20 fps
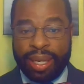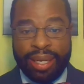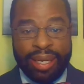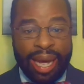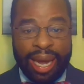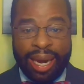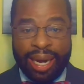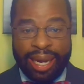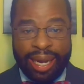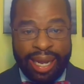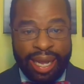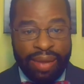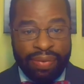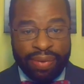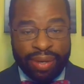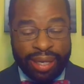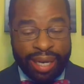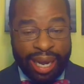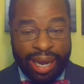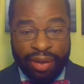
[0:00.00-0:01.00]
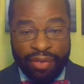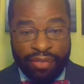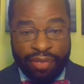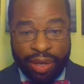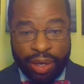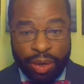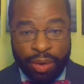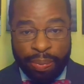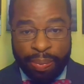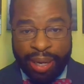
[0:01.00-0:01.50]
not even our
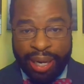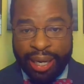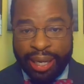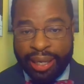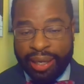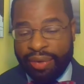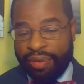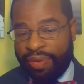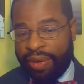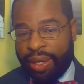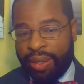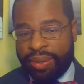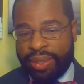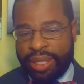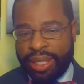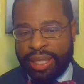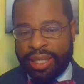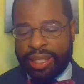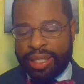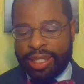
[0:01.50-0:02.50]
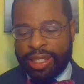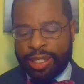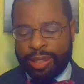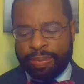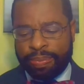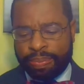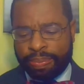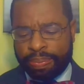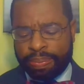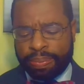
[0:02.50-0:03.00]
fellow man and fellow citizens.
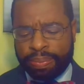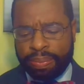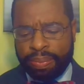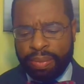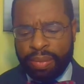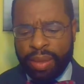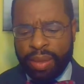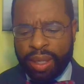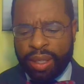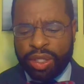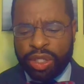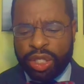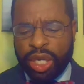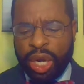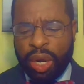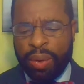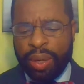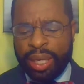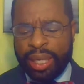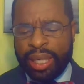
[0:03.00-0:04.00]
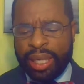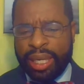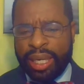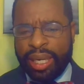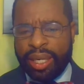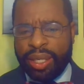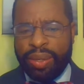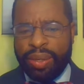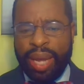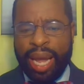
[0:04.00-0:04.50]
So
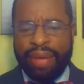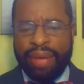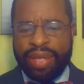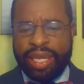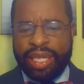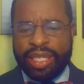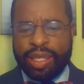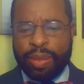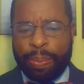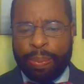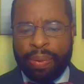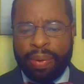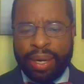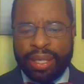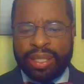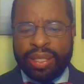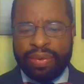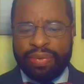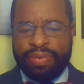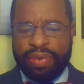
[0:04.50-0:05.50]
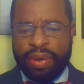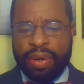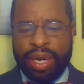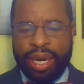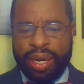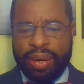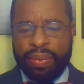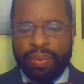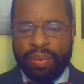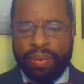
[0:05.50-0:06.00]
you have these oppressive
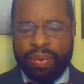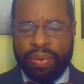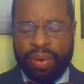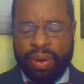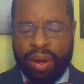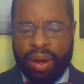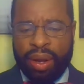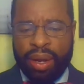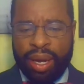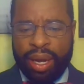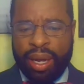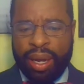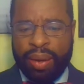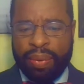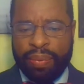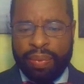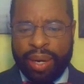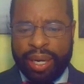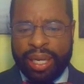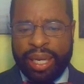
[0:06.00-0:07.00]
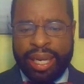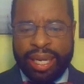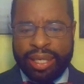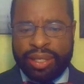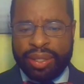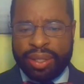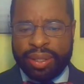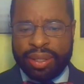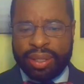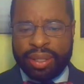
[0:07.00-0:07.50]
voting law
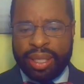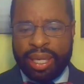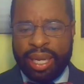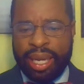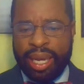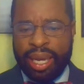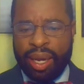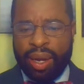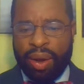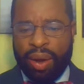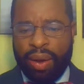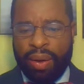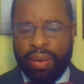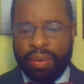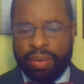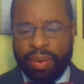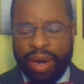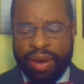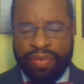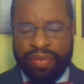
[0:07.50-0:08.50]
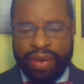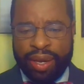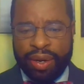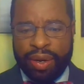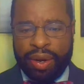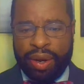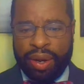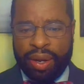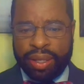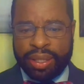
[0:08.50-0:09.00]
regulations called
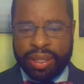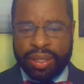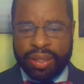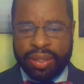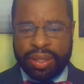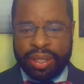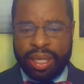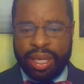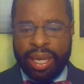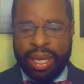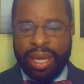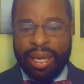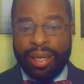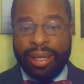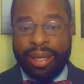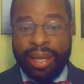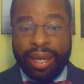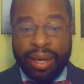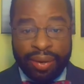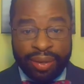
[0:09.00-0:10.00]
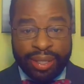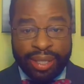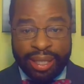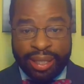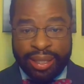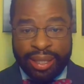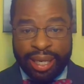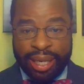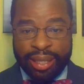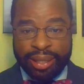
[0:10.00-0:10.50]
grandfather clauses,
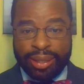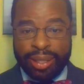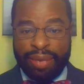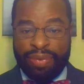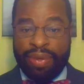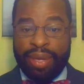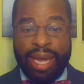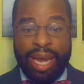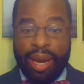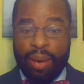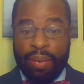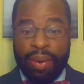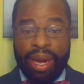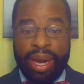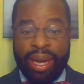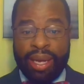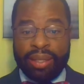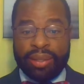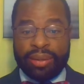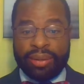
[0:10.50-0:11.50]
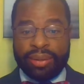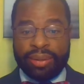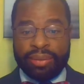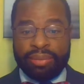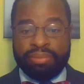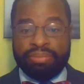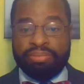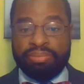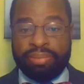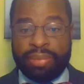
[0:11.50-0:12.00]
literacy tests. If you can't read,
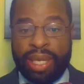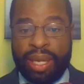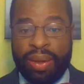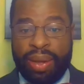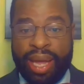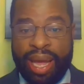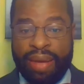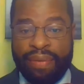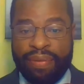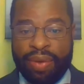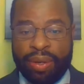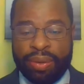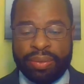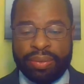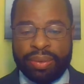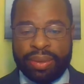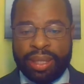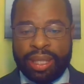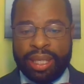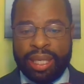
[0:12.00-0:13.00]
then you can't vote.